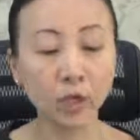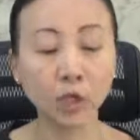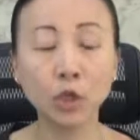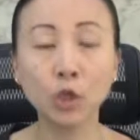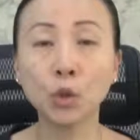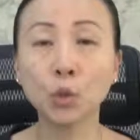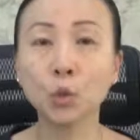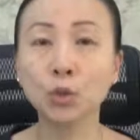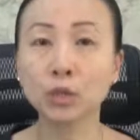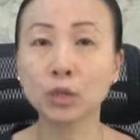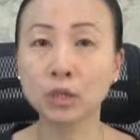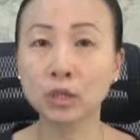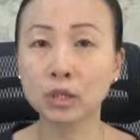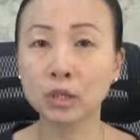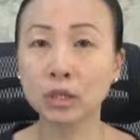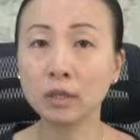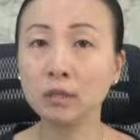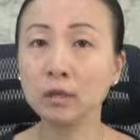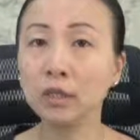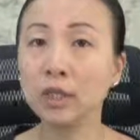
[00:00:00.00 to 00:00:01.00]
You will
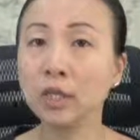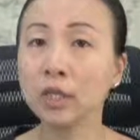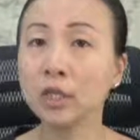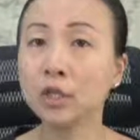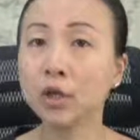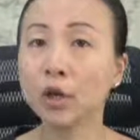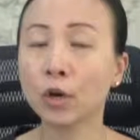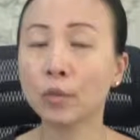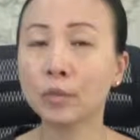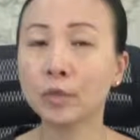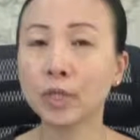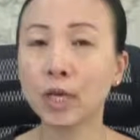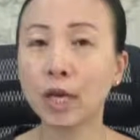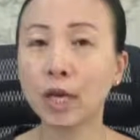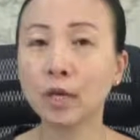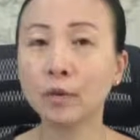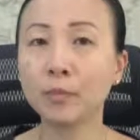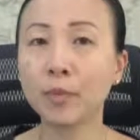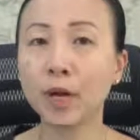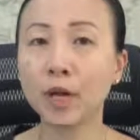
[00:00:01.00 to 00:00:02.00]
still need to
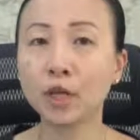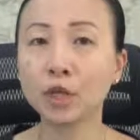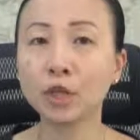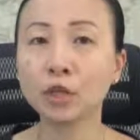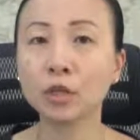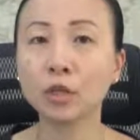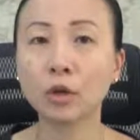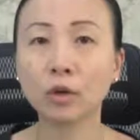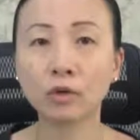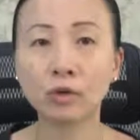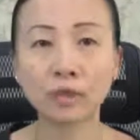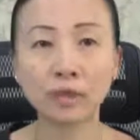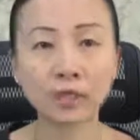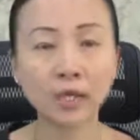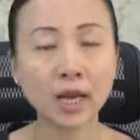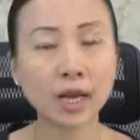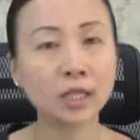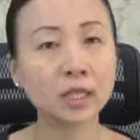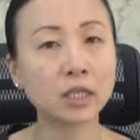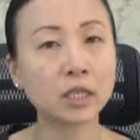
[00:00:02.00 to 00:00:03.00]
obtain patient
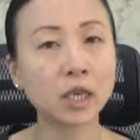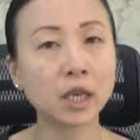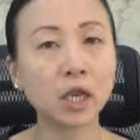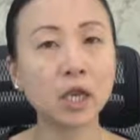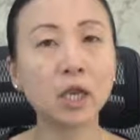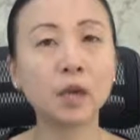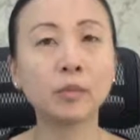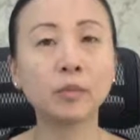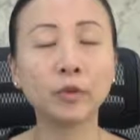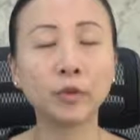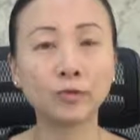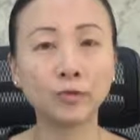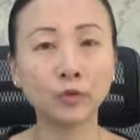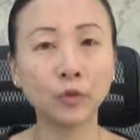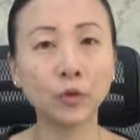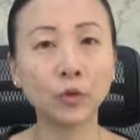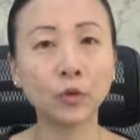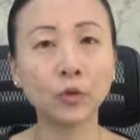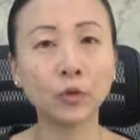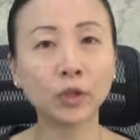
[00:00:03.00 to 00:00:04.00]
consent
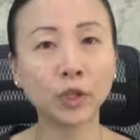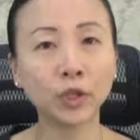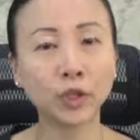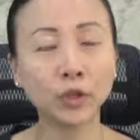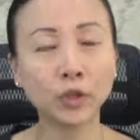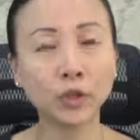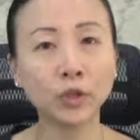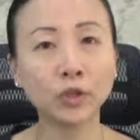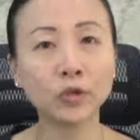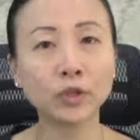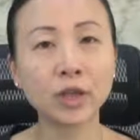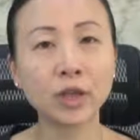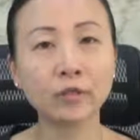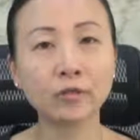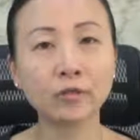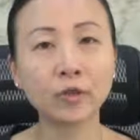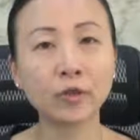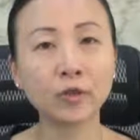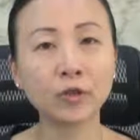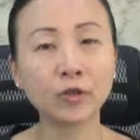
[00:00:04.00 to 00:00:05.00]
before you can use that
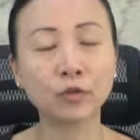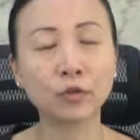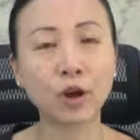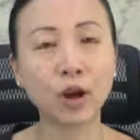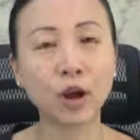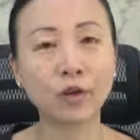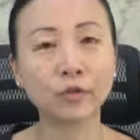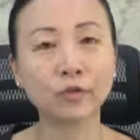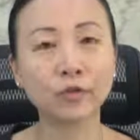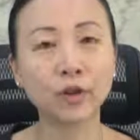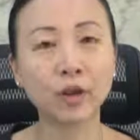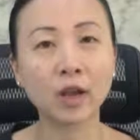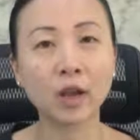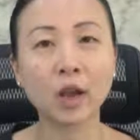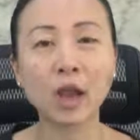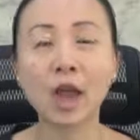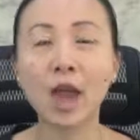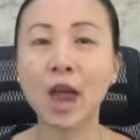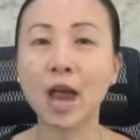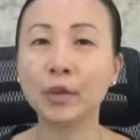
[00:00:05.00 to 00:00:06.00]
photograph,
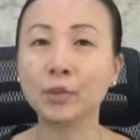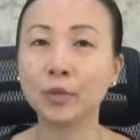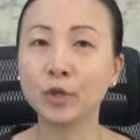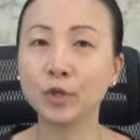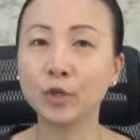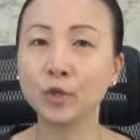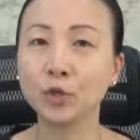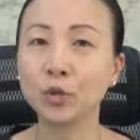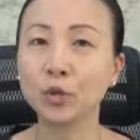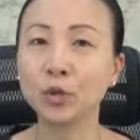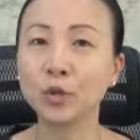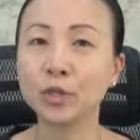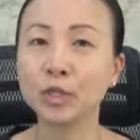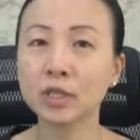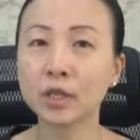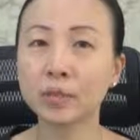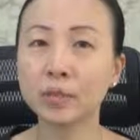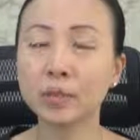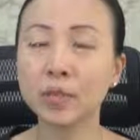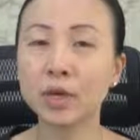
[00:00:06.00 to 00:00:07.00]
and be sure to
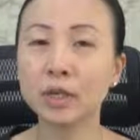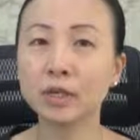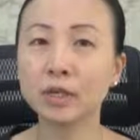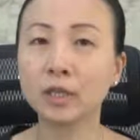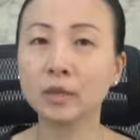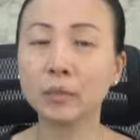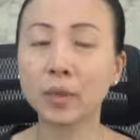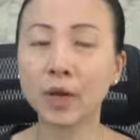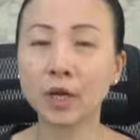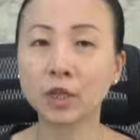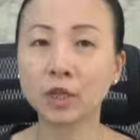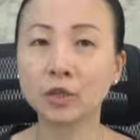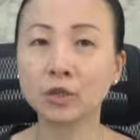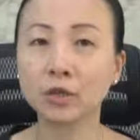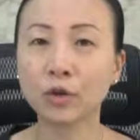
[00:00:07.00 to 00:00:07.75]
submit the patient